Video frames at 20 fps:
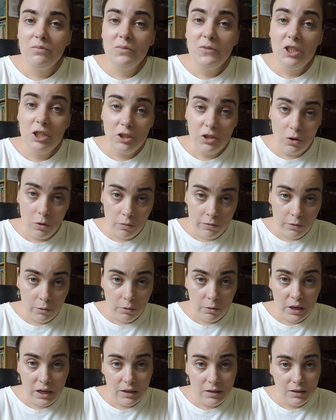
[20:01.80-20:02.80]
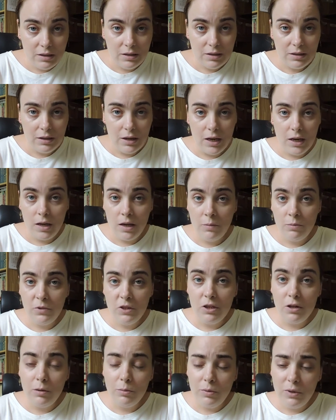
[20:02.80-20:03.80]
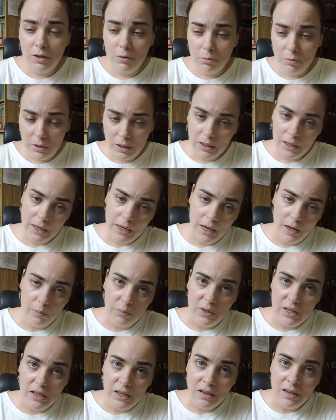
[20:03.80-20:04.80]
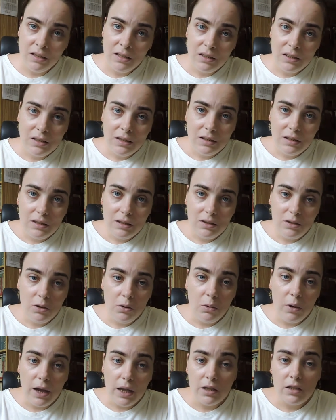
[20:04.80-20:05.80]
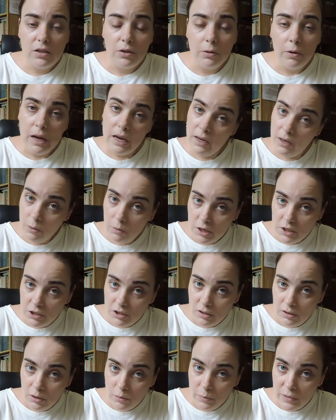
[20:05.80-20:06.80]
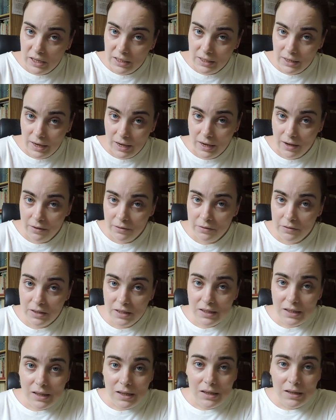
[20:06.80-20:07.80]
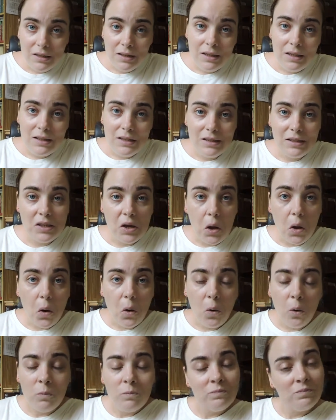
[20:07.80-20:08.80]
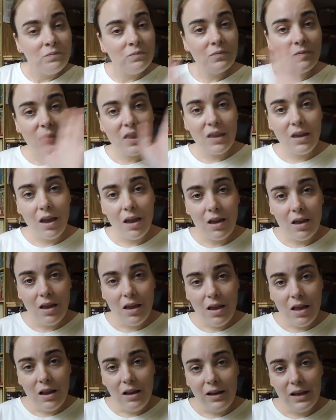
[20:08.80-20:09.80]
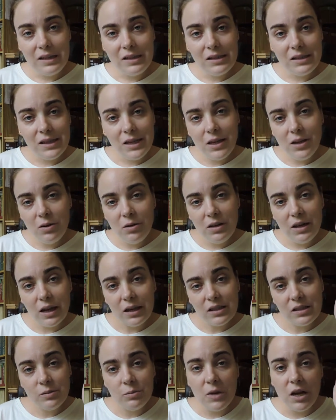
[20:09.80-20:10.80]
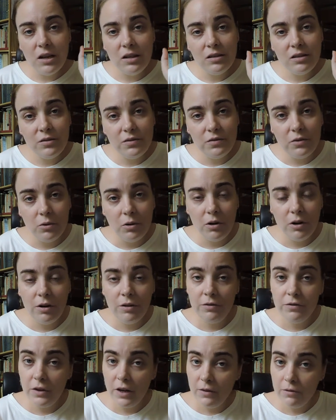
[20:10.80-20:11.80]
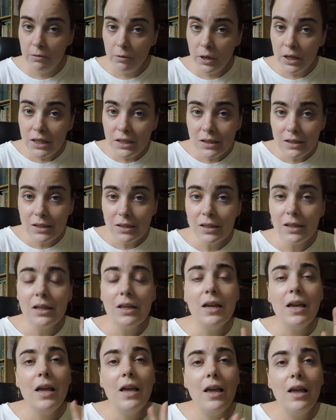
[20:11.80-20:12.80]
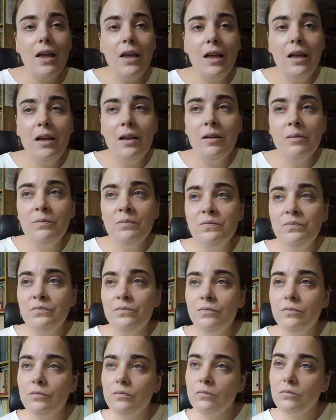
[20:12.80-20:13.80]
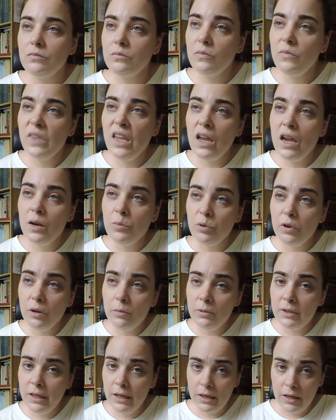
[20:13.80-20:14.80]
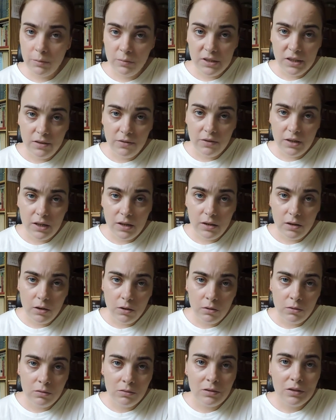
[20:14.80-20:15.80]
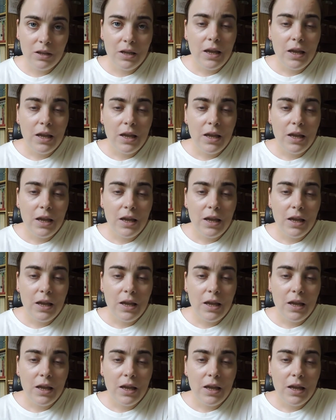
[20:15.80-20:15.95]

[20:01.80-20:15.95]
Just go for it, and I'm gonna be really happy to answer any question you might have. So let's see you next month for favorite, and probably an empty video.